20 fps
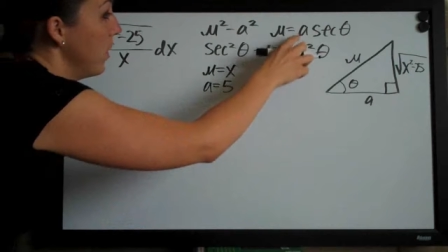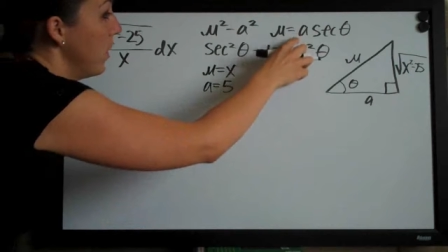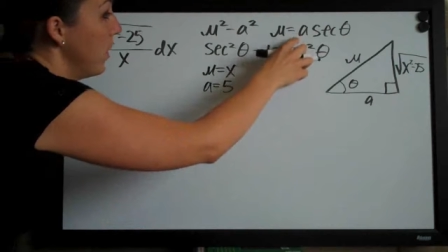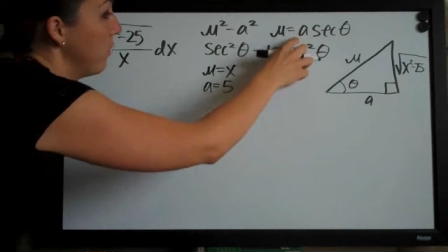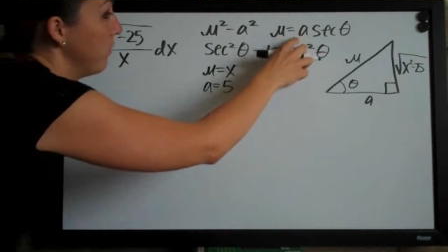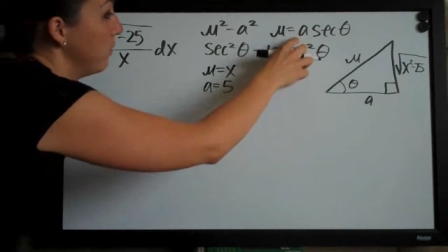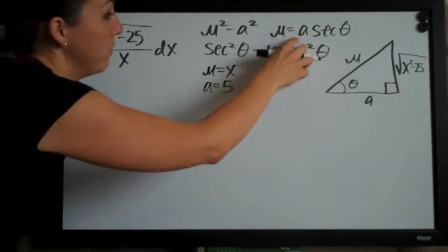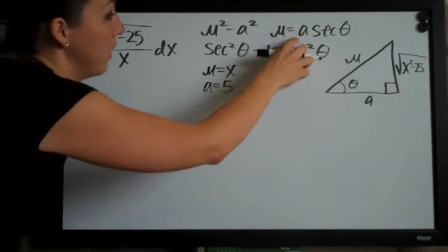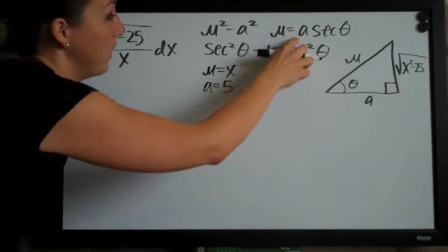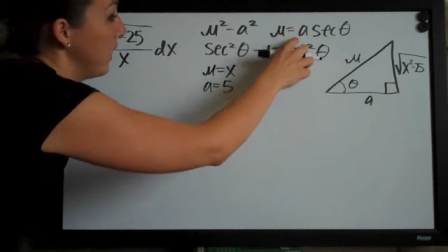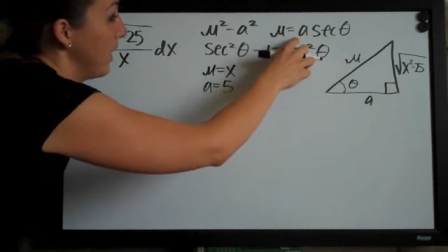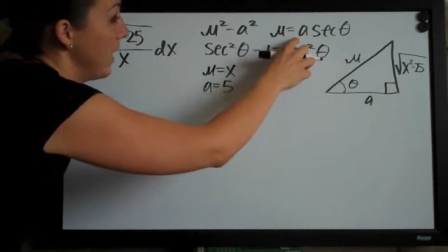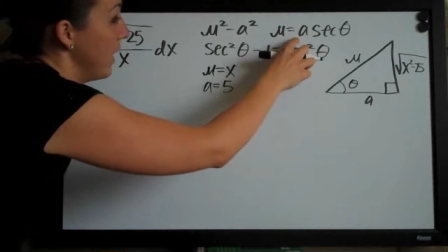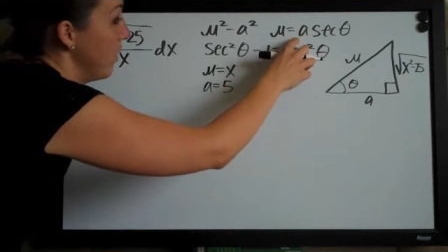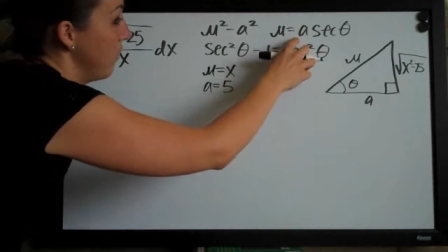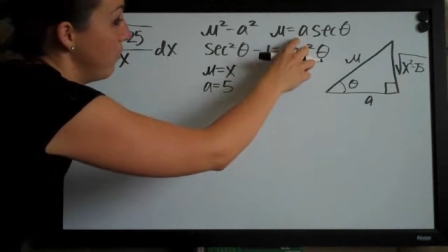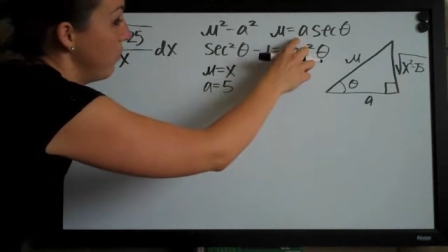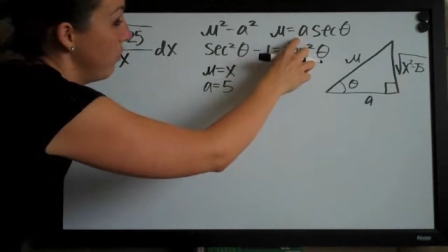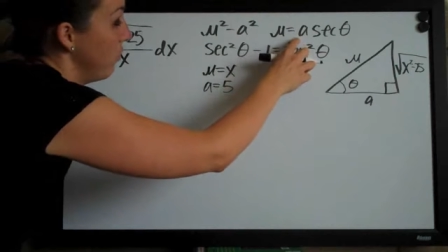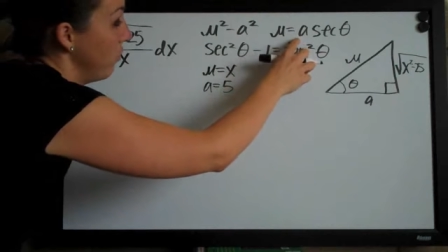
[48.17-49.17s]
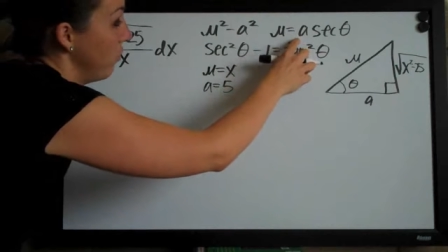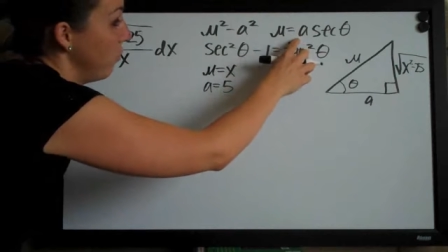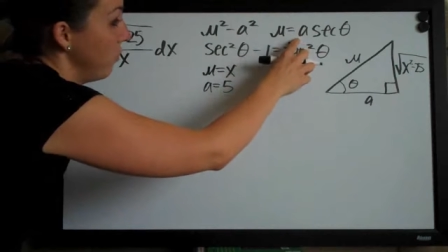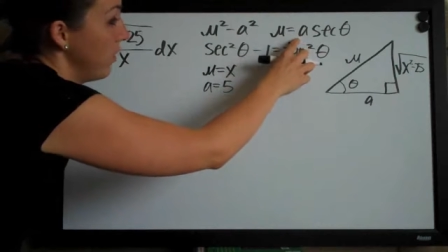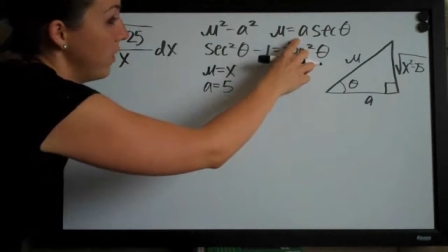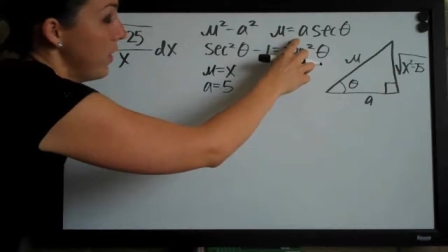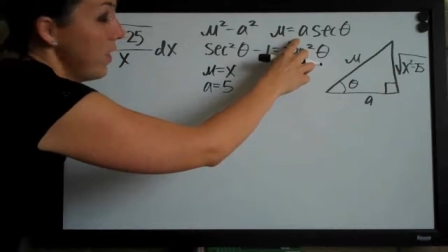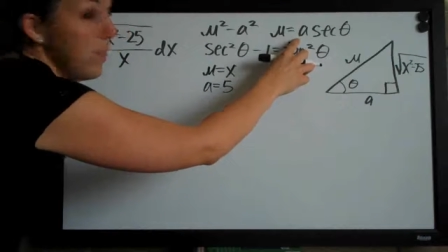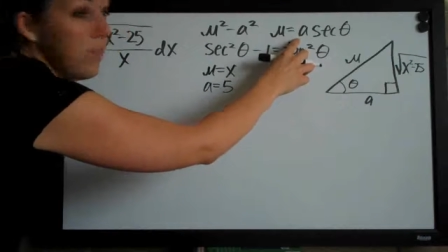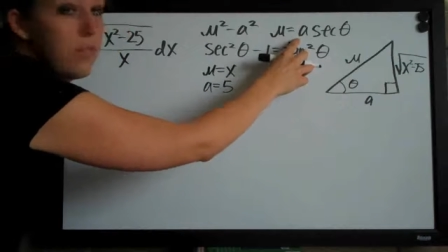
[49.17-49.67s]
plug into
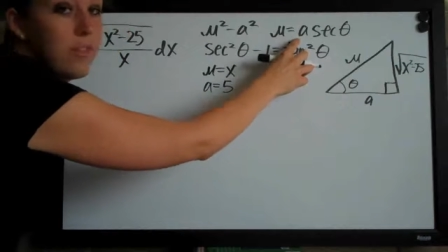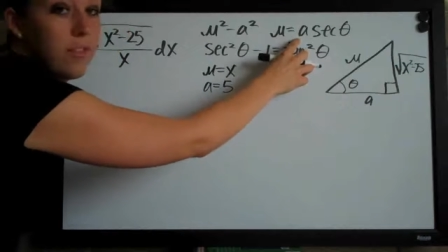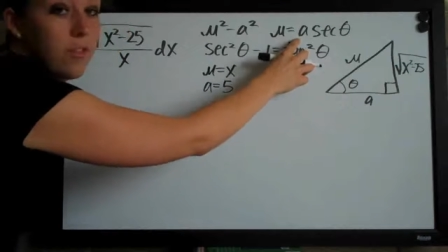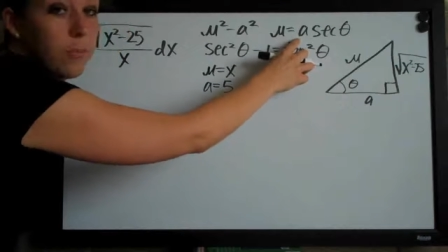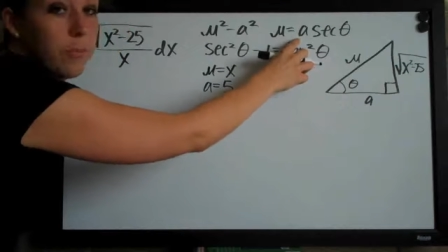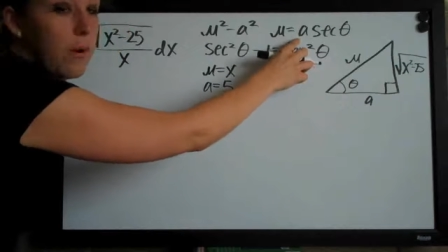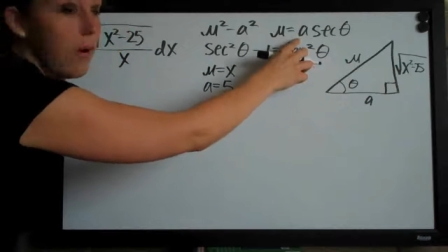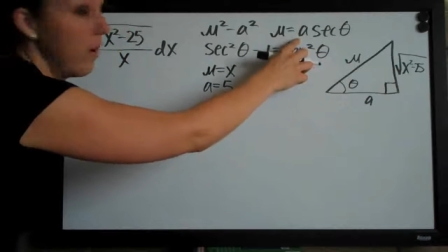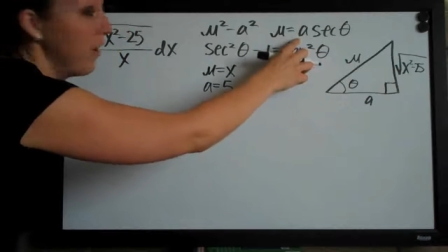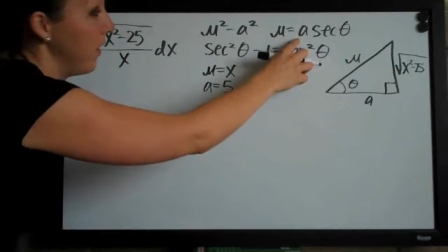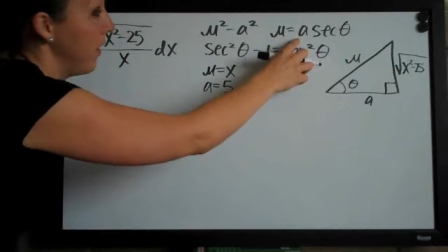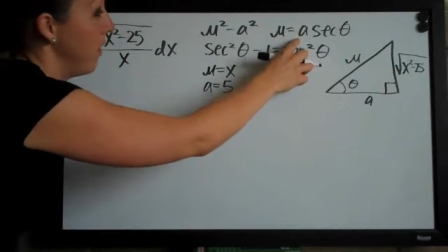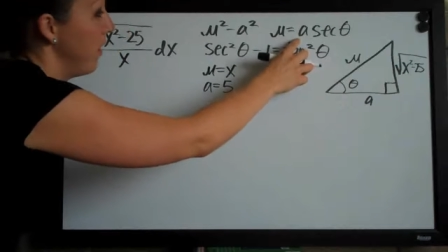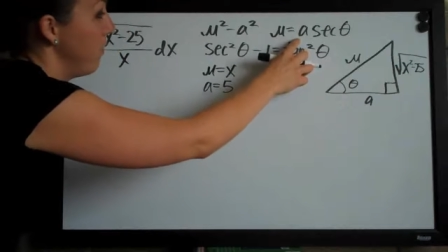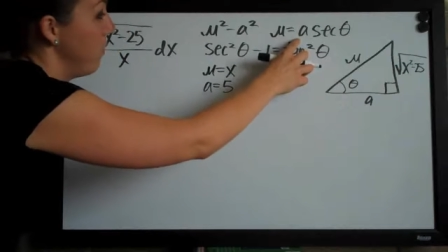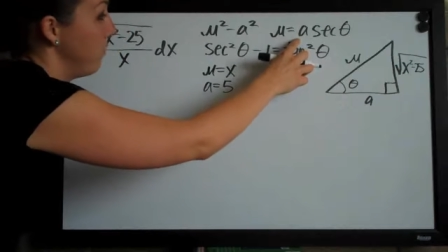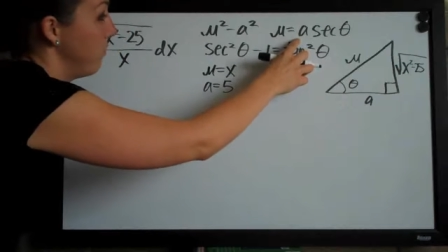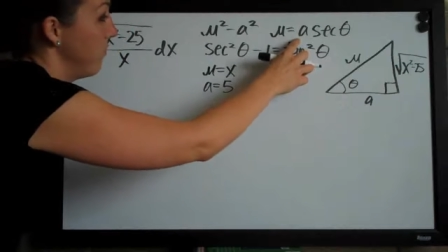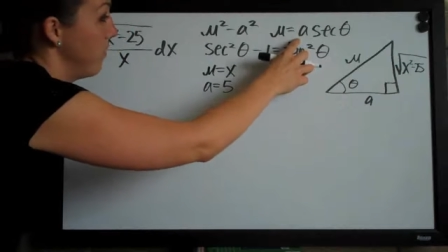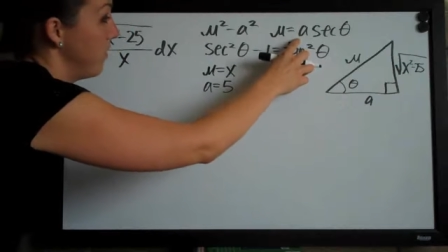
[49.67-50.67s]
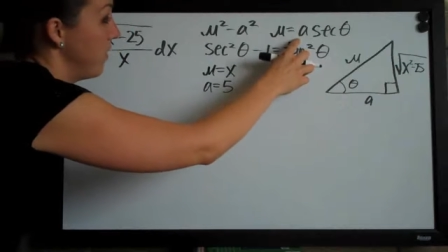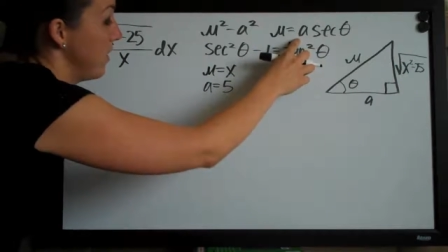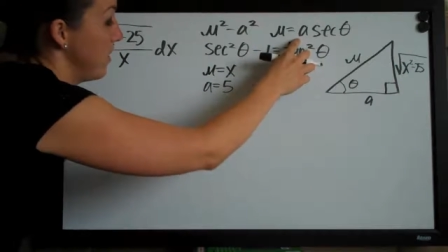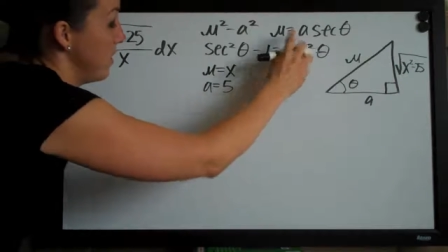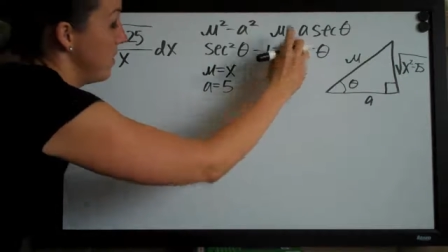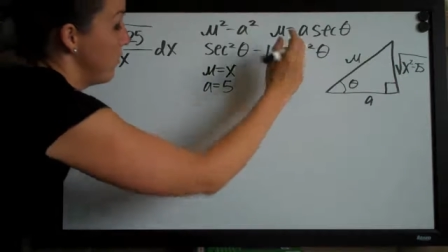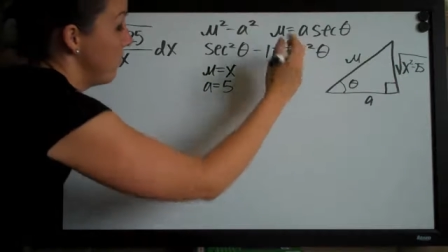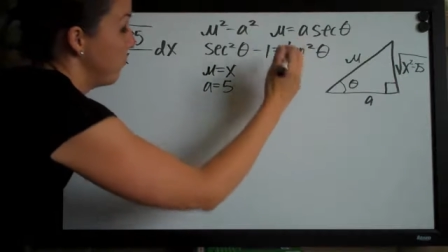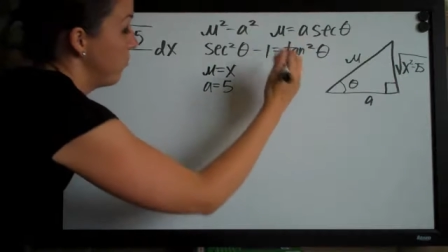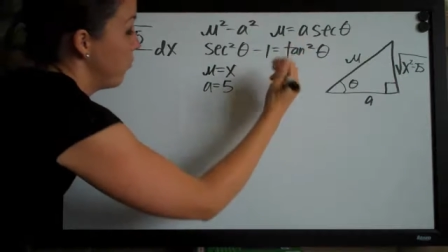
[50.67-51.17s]
this part of the
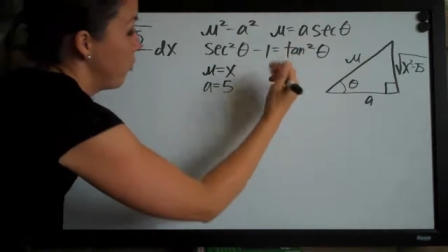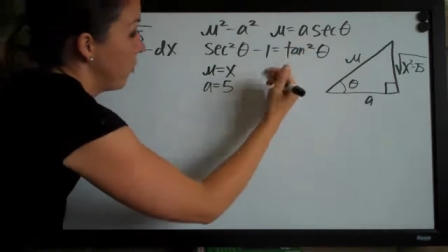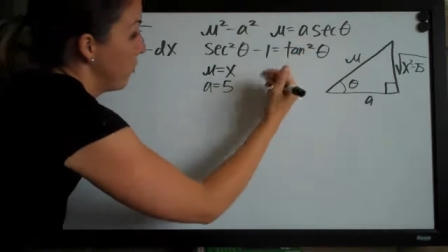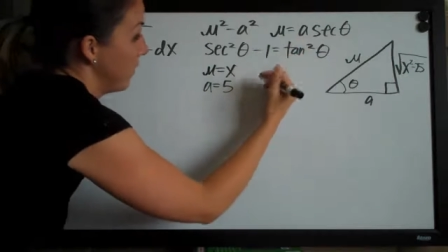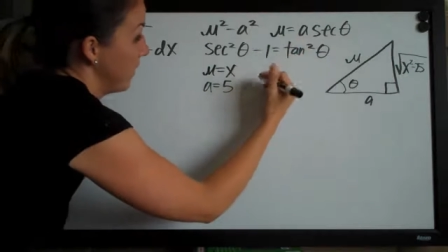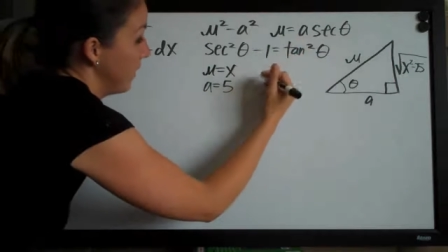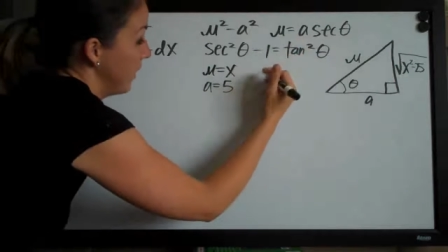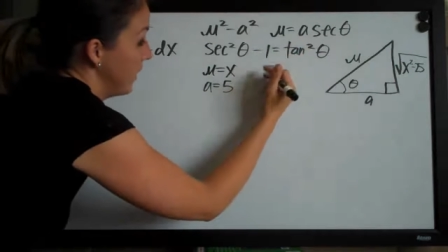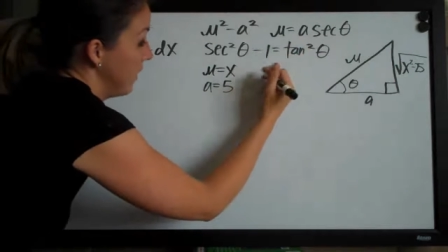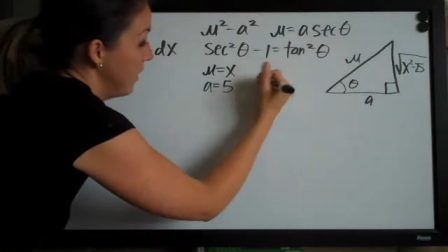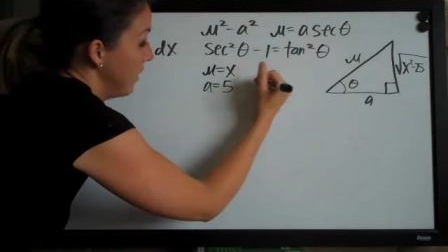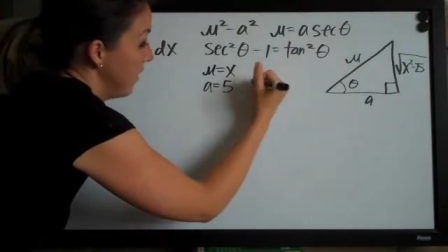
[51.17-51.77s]
formula,